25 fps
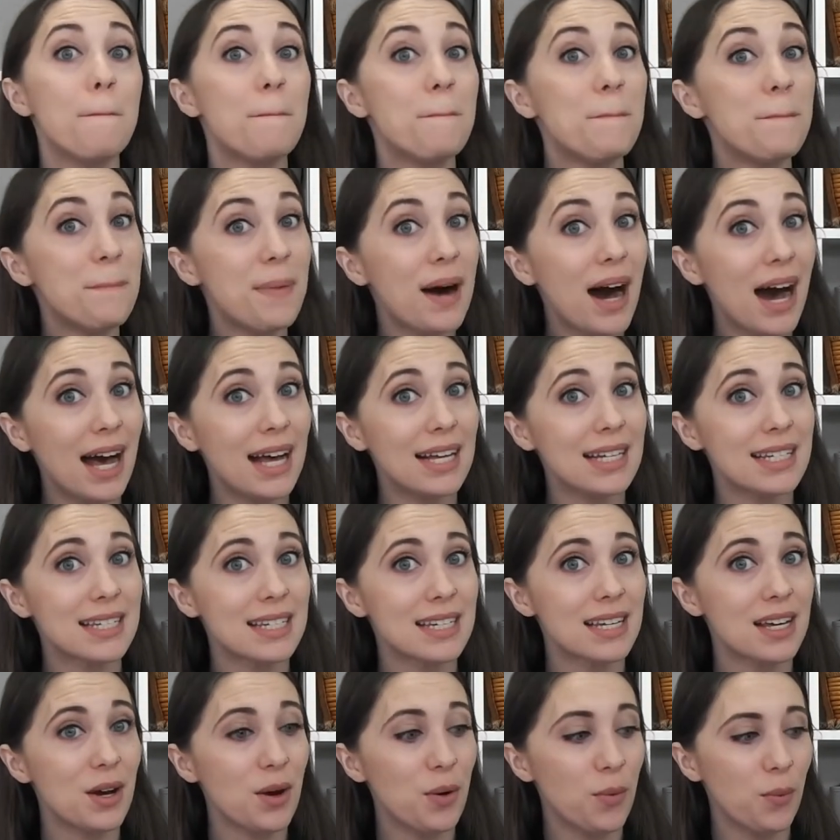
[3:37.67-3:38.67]

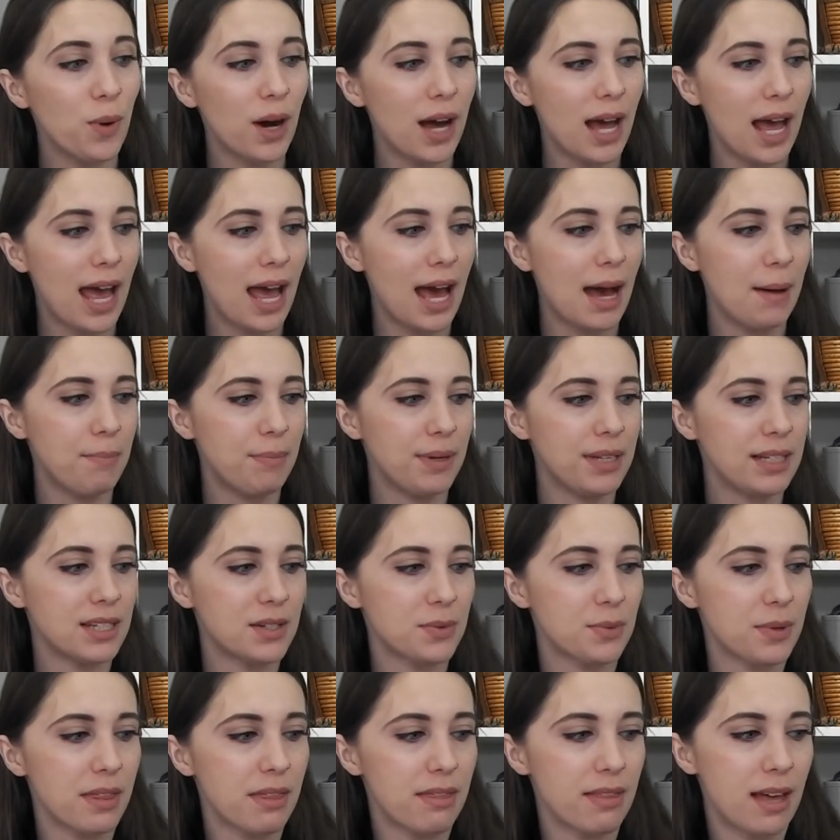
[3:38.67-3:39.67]
But what
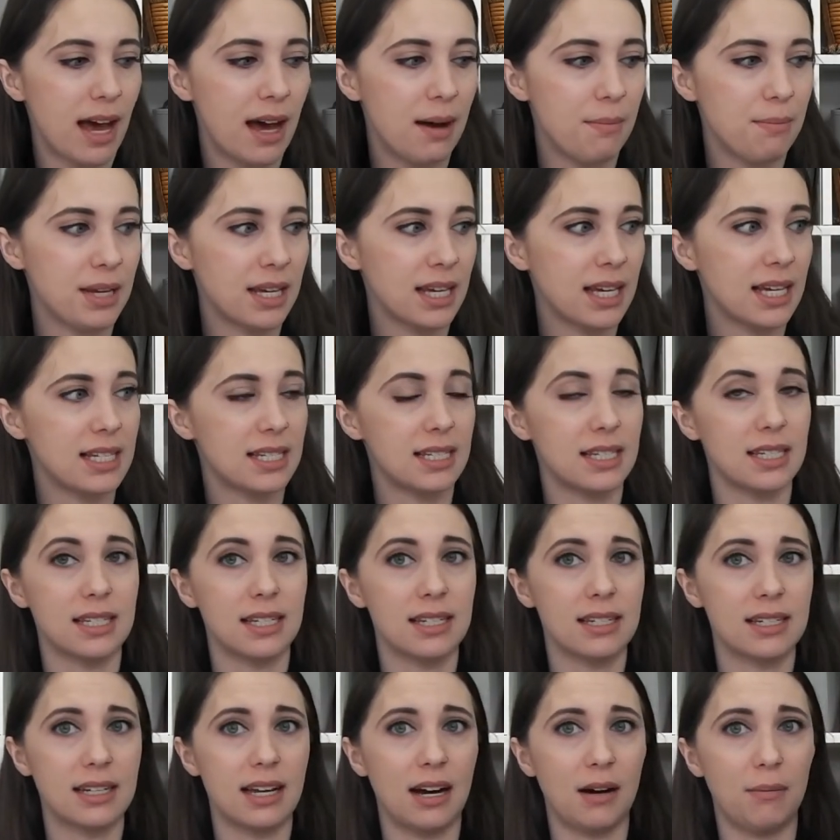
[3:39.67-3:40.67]
happens with that, because this
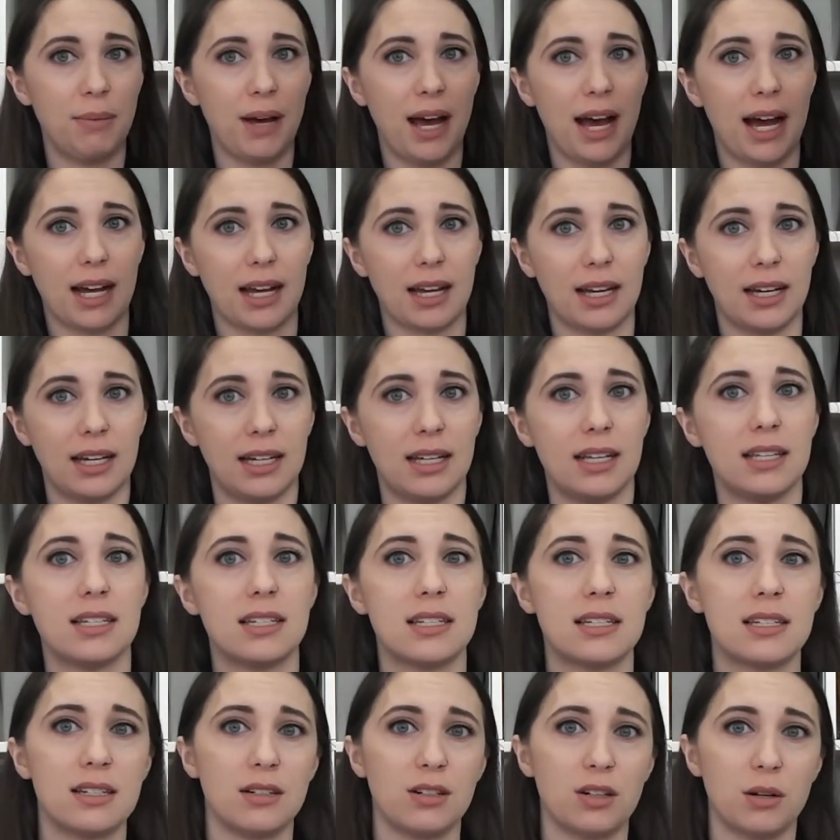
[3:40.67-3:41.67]
is an alpaca
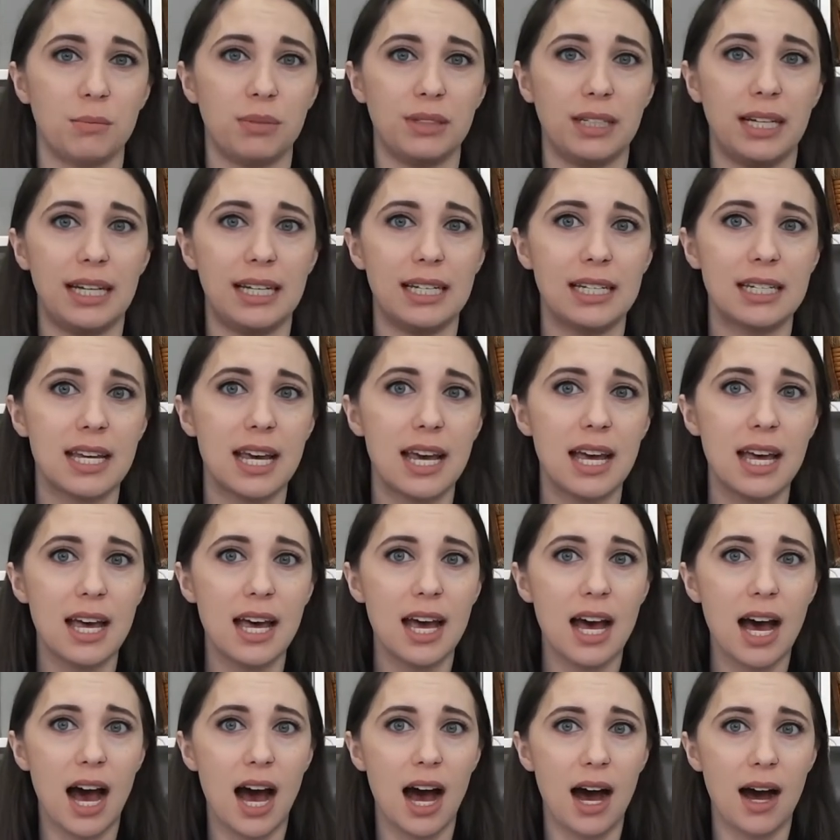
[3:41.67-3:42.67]
silk blend,
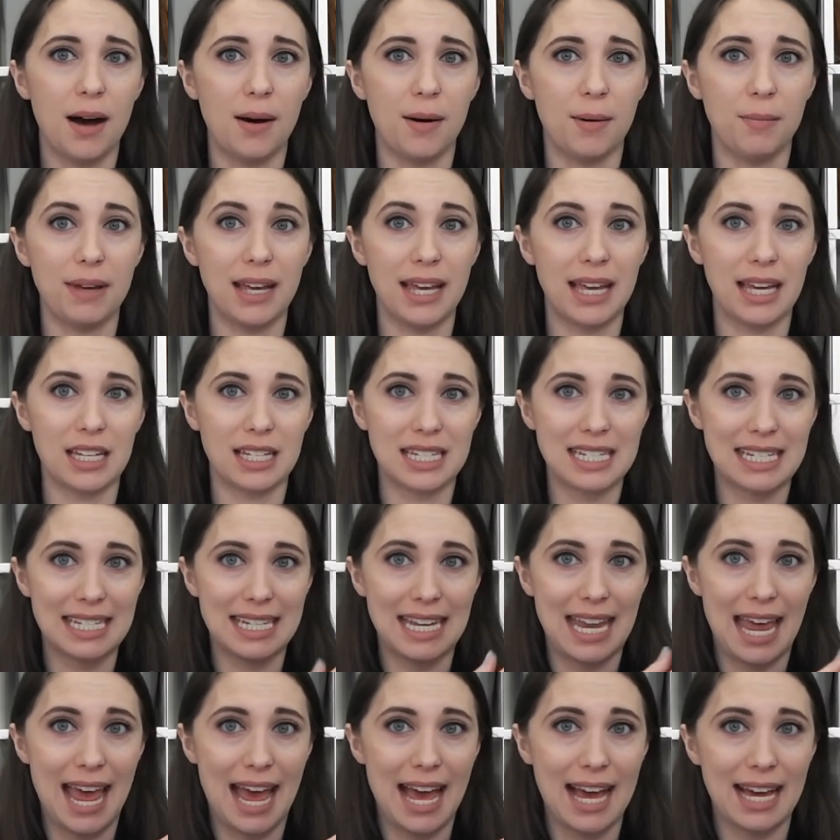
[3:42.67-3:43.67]
um, it
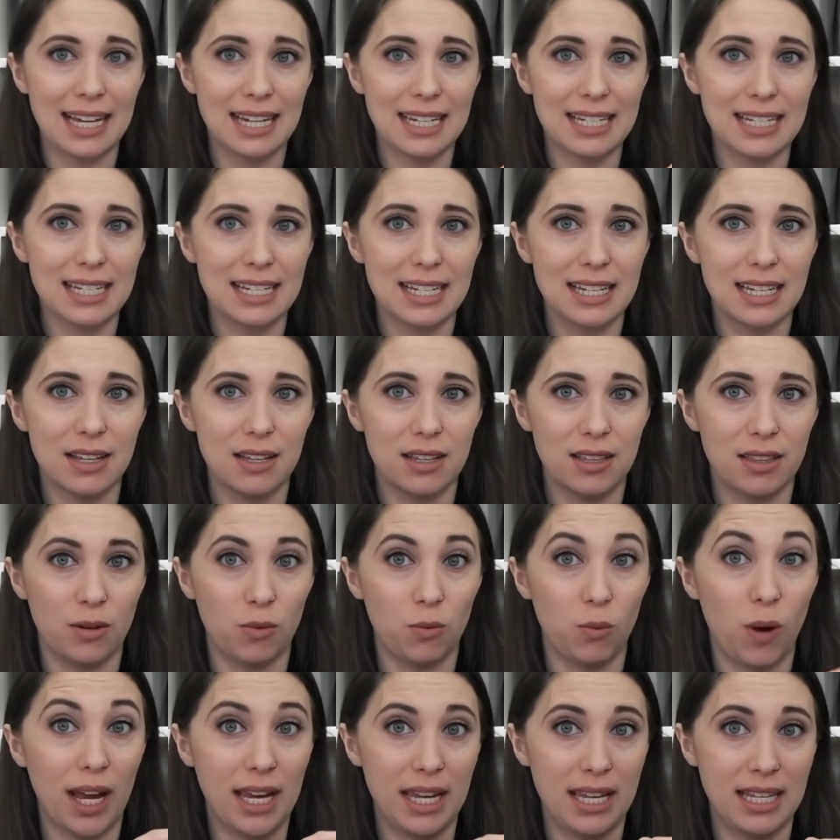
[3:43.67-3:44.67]
snags the
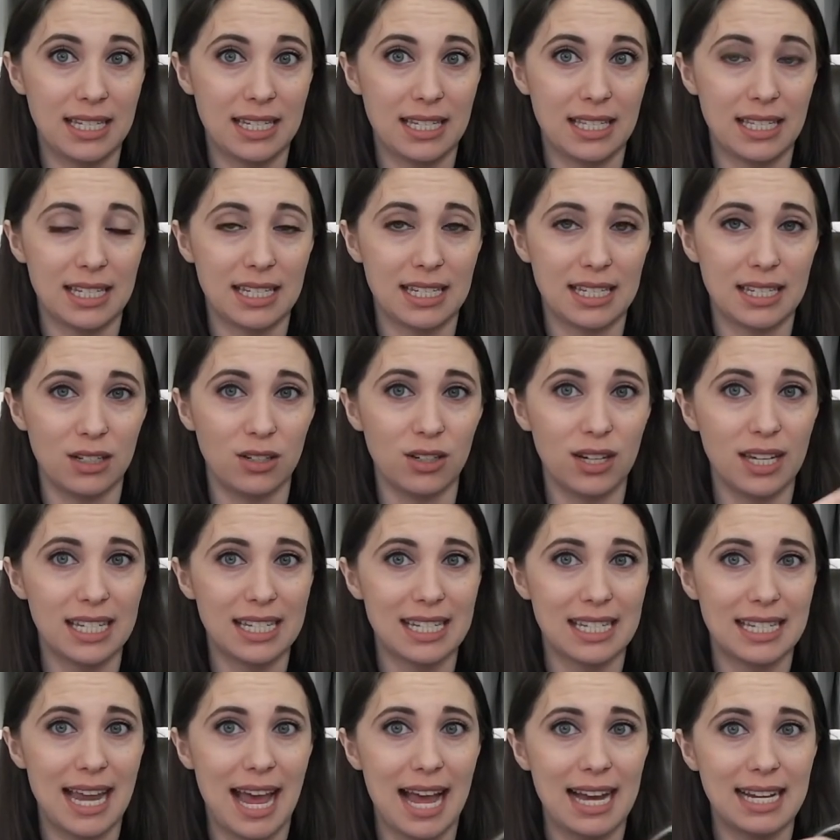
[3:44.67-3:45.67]
white is the silk. It
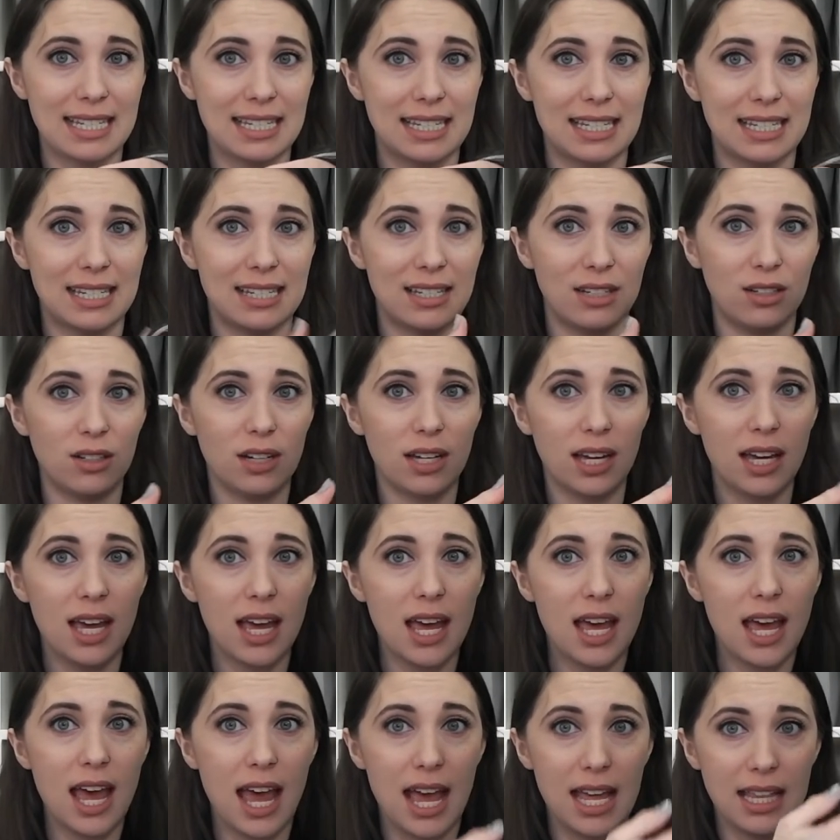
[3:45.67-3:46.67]
snags the silk,
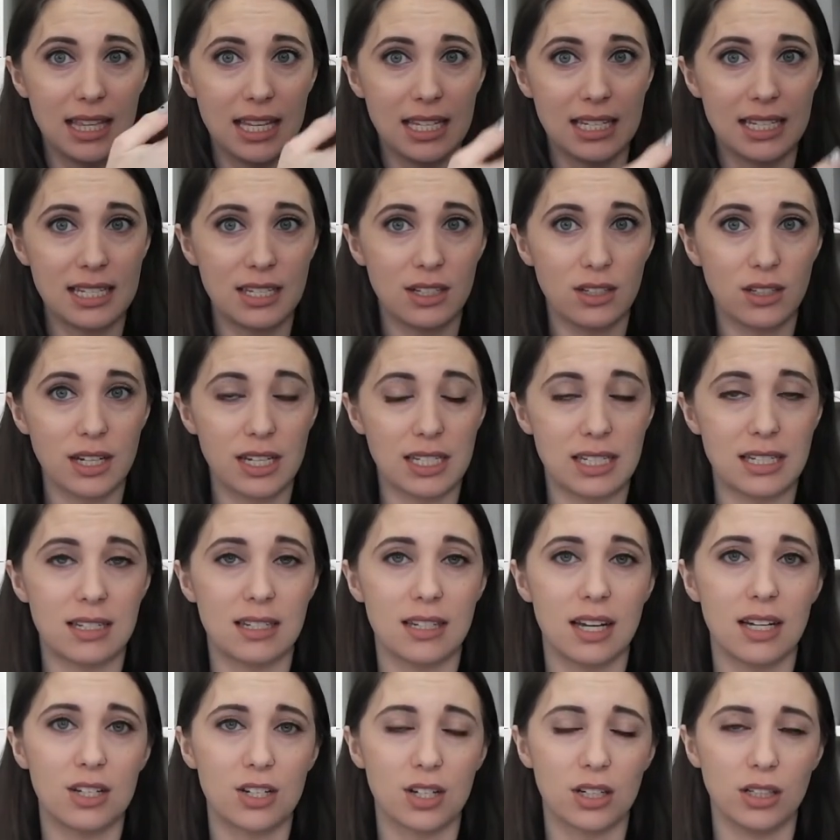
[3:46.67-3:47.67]
and the silk is
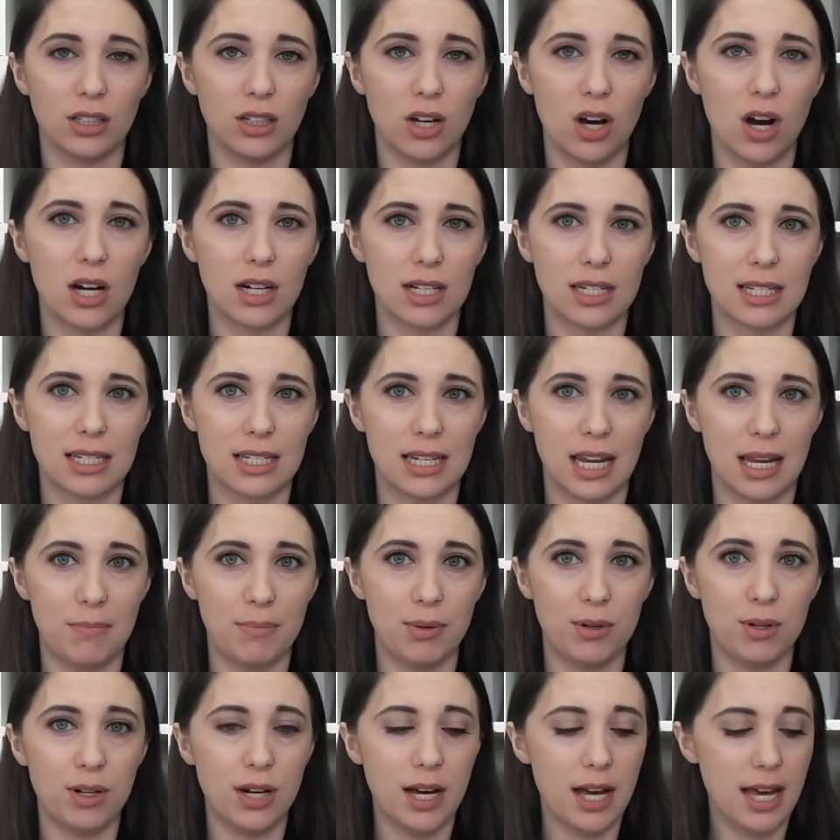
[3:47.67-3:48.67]
such a long
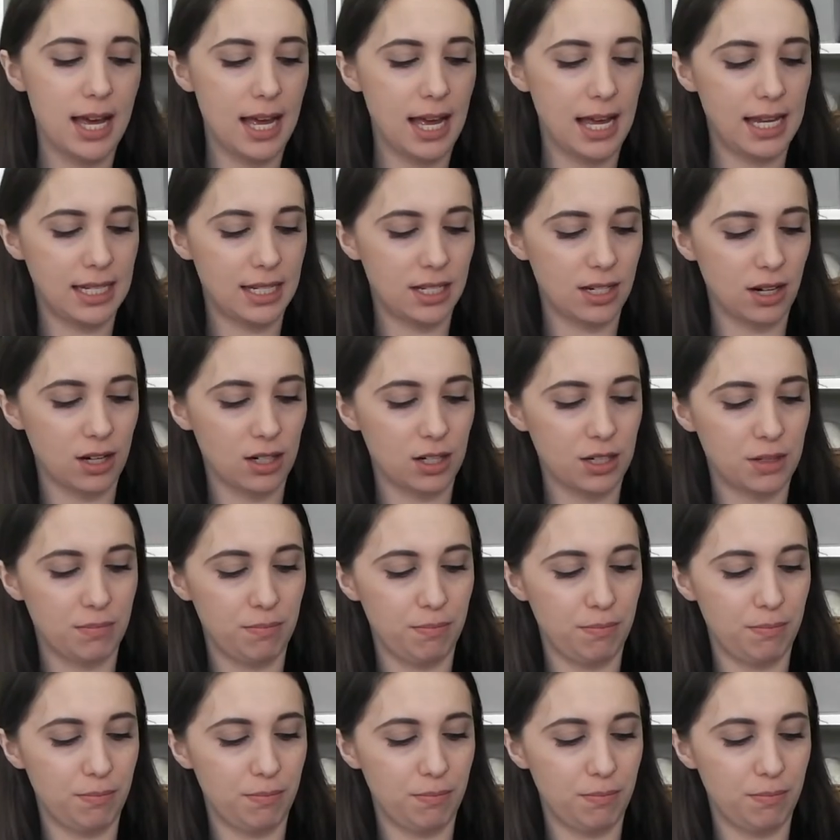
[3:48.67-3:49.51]
staple, it starts